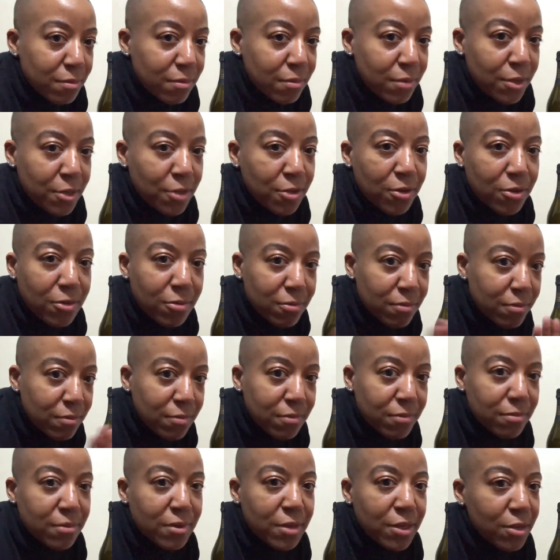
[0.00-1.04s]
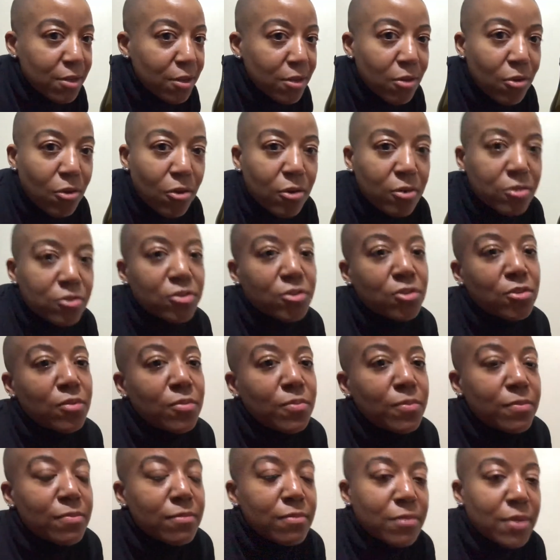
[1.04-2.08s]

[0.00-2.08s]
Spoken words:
in the long term.